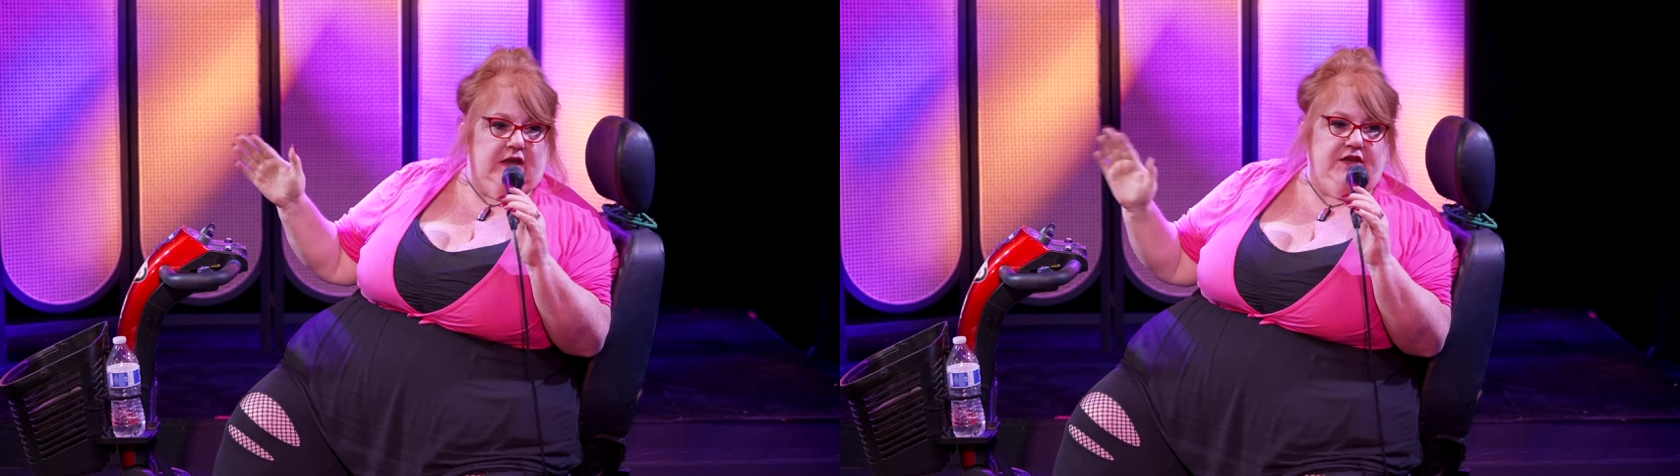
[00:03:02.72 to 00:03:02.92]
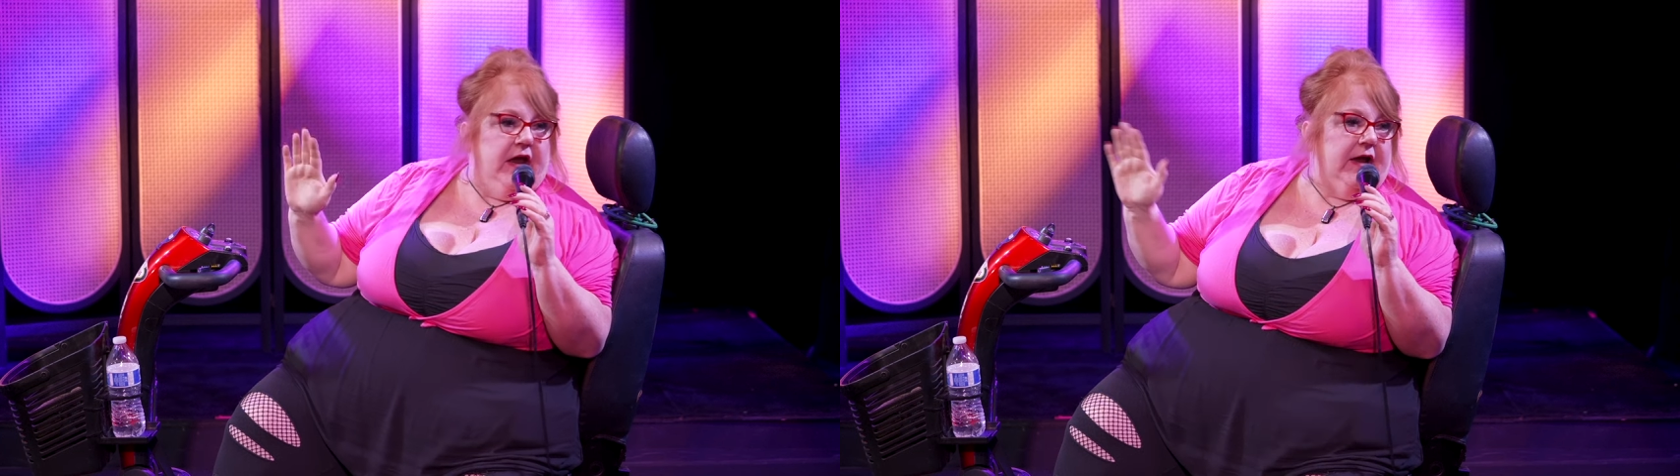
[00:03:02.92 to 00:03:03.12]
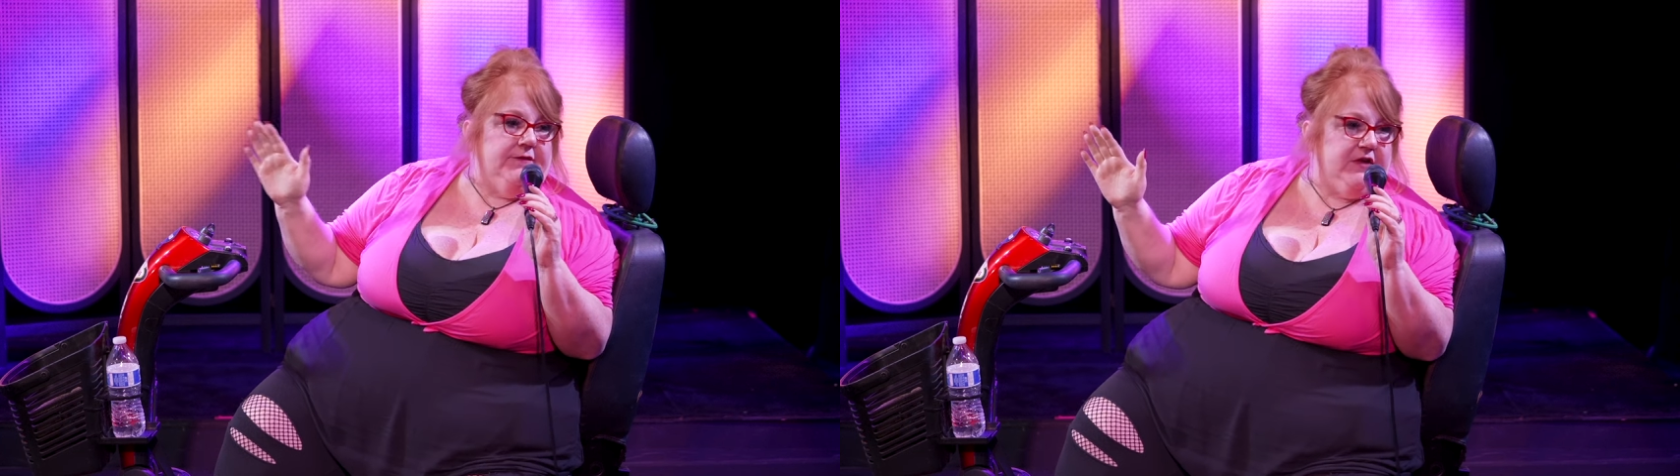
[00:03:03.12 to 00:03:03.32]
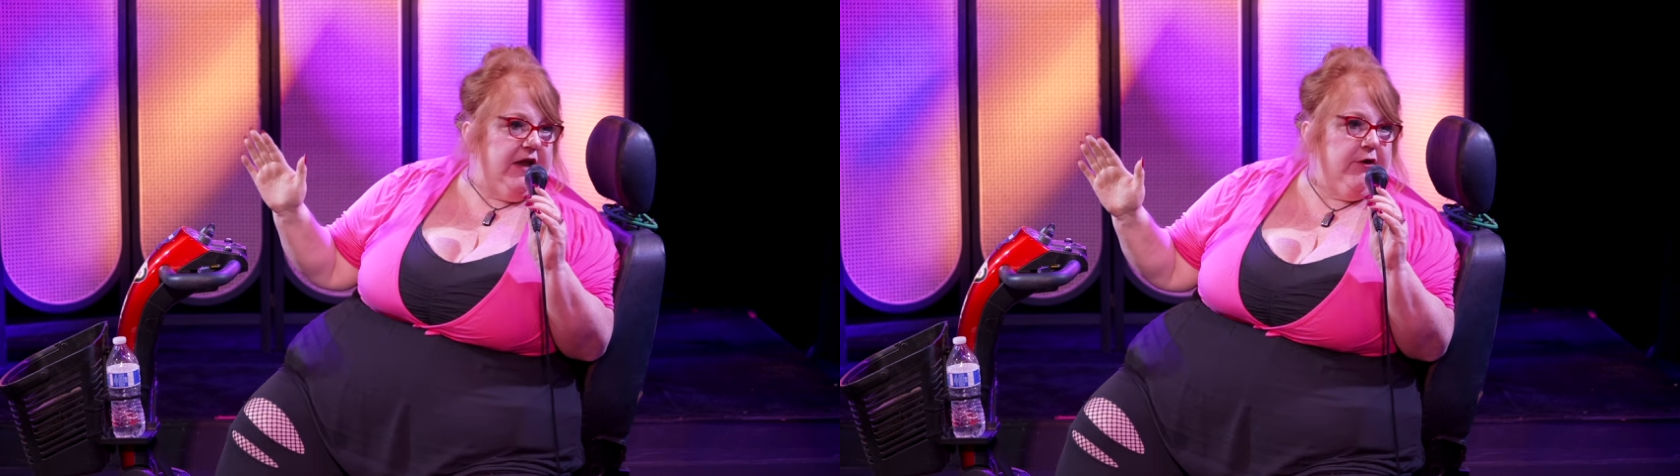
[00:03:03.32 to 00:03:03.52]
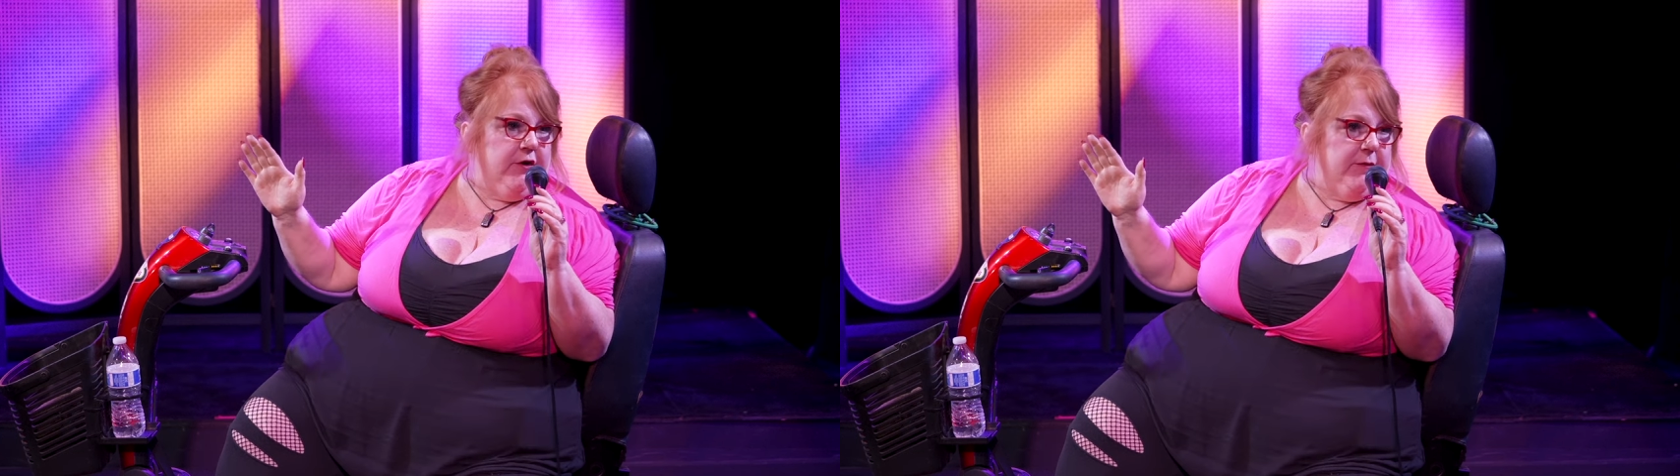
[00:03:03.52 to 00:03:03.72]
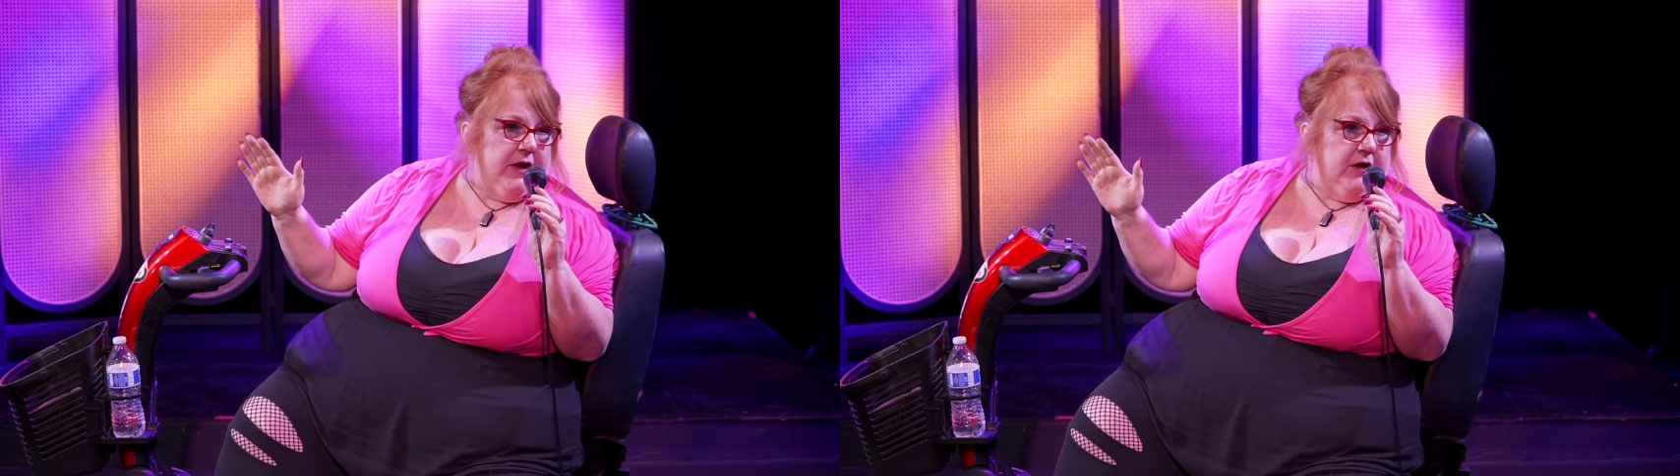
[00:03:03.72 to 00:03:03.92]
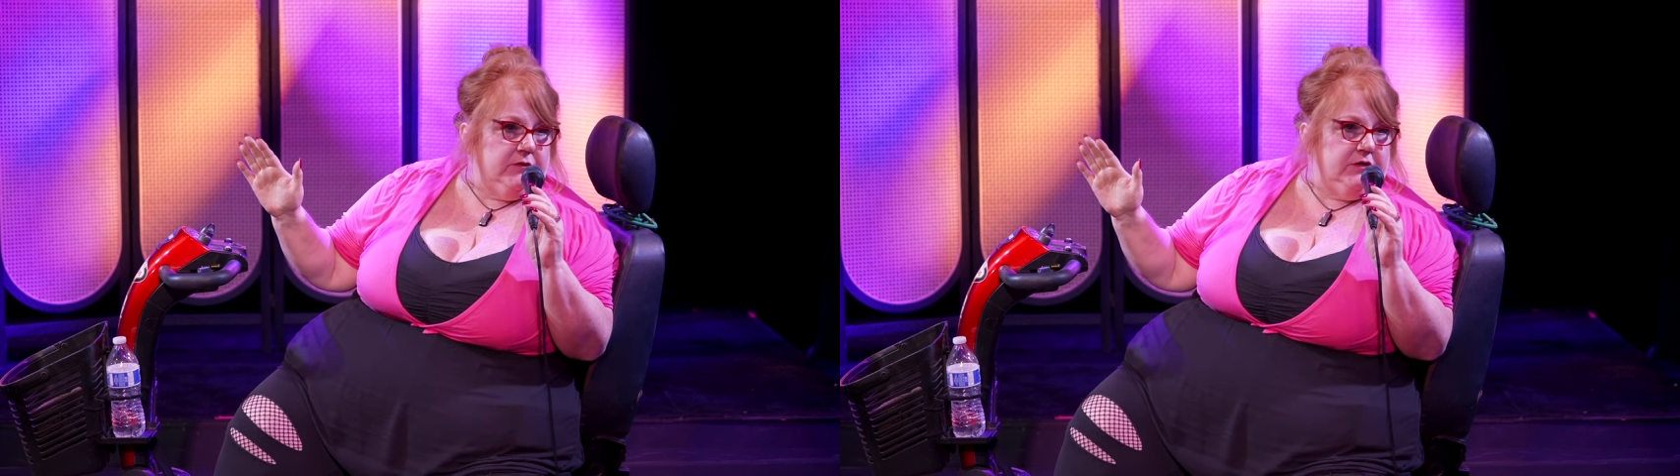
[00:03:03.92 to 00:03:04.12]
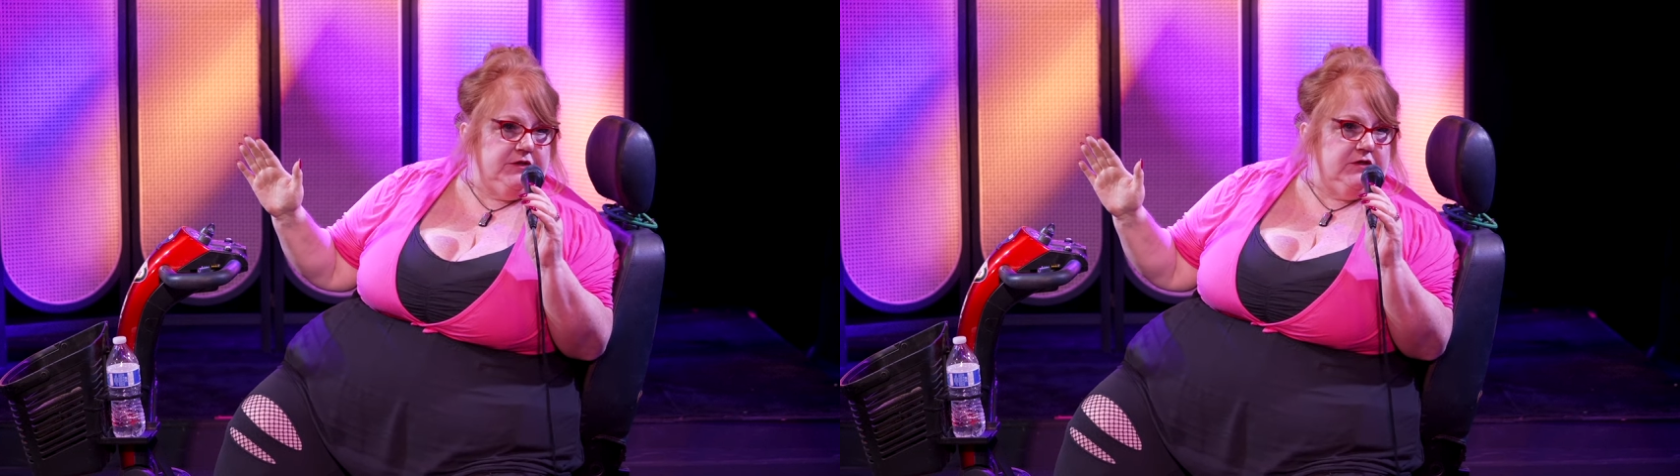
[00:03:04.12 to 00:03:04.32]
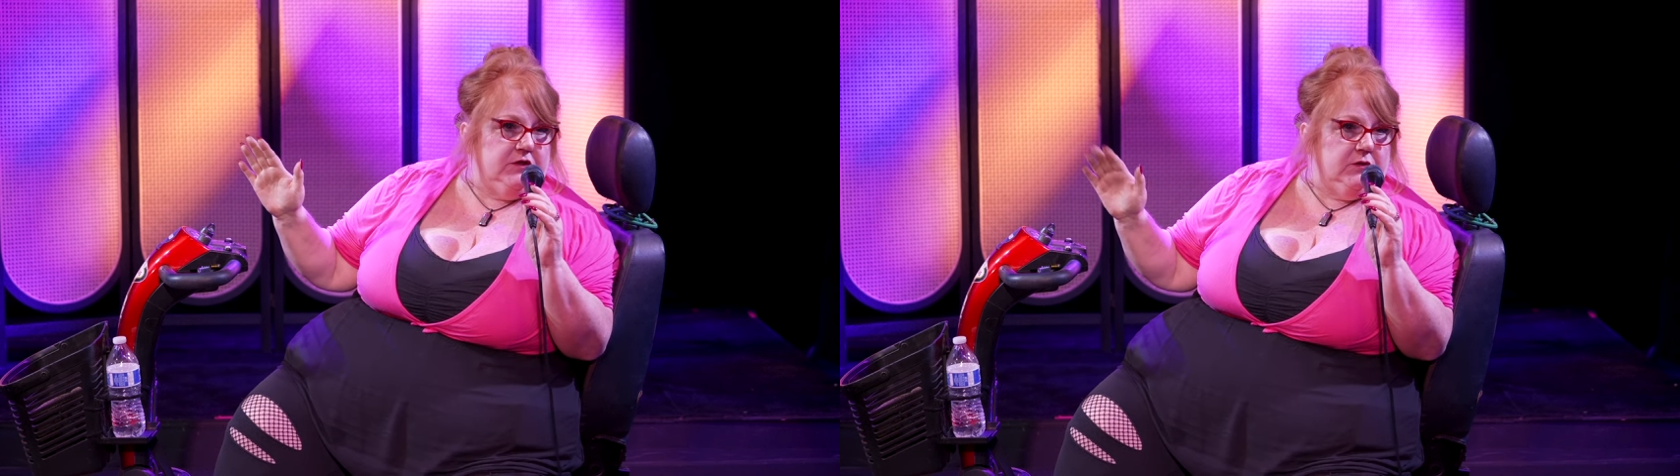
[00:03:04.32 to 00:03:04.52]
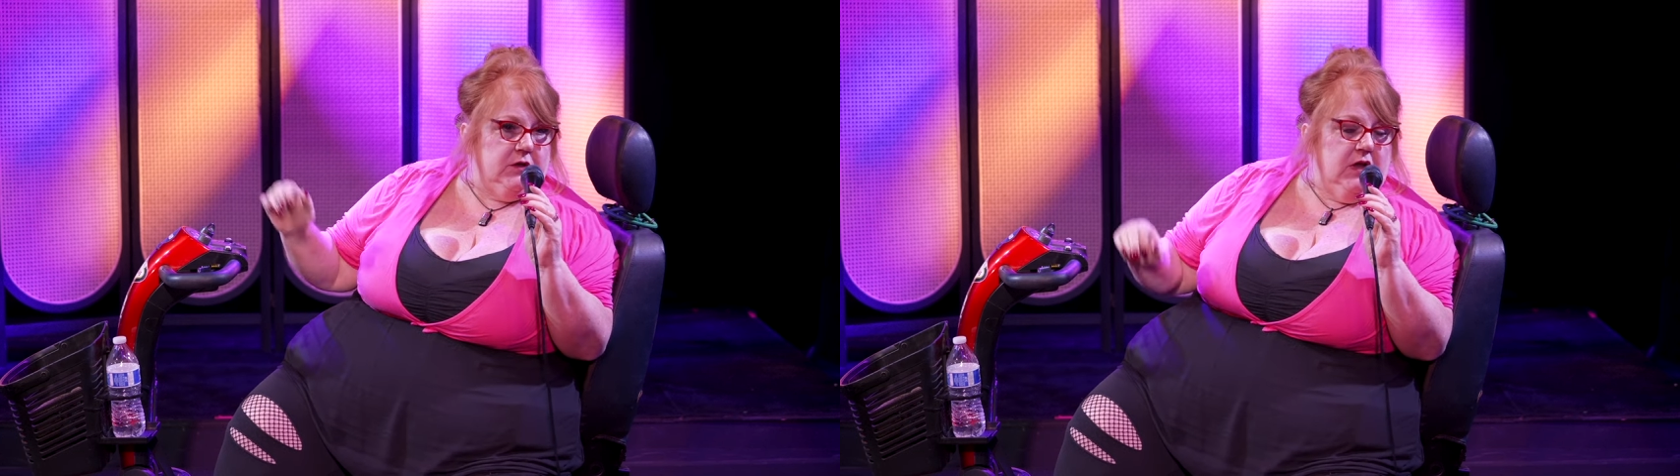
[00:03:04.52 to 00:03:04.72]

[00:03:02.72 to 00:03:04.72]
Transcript: And you have to air them out. You do.